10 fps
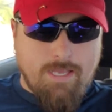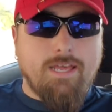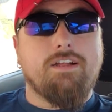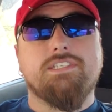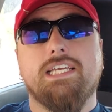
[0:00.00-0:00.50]

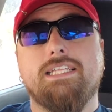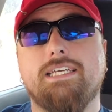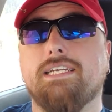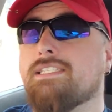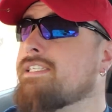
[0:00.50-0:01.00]
I'll say
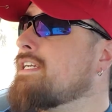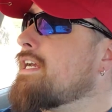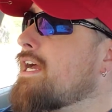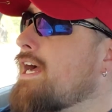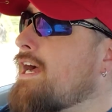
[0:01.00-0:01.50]
this,
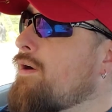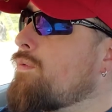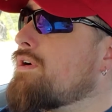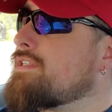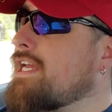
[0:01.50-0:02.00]
I
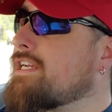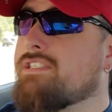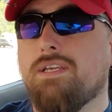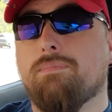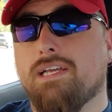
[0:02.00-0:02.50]
was
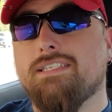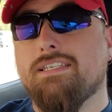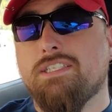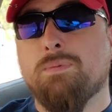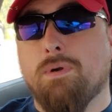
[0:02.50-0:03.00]
actually
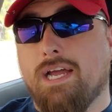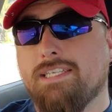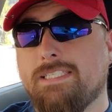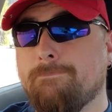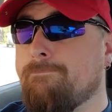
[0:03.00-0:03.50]
pleasantly
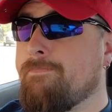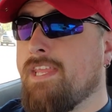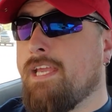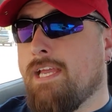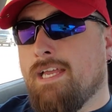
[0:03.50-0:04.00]
surprised.
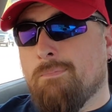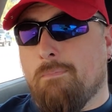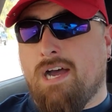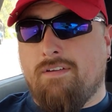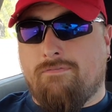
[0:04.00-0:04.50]

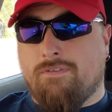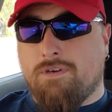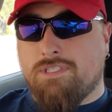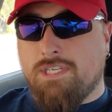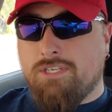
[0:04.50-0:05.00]
My
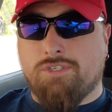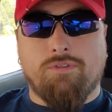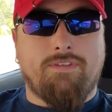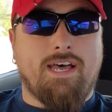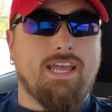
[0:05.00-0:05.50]
first initial
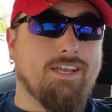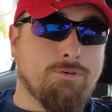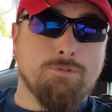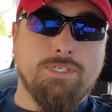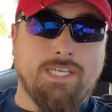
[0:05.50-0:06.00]
thought at
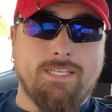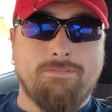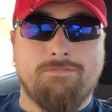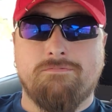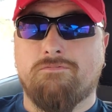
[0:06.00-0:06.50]

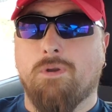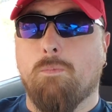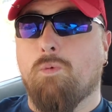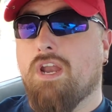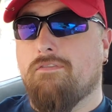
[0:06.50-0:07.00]
Hooligan,
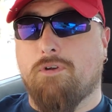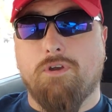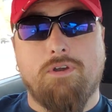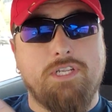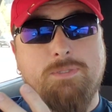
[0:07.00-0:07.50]
from what I've
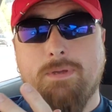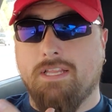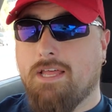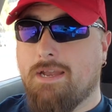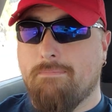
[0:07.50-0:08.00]
heard, it's been a
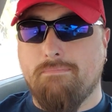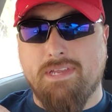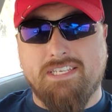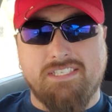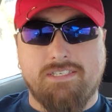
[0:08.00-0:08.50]
lot of
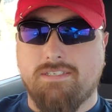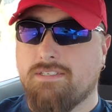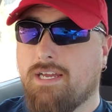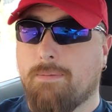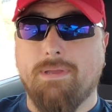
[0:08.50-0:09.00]
mixed
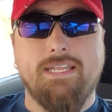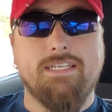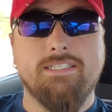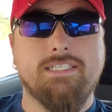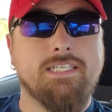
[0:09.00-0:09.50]

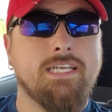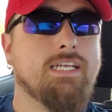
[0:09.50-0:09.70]
opinions.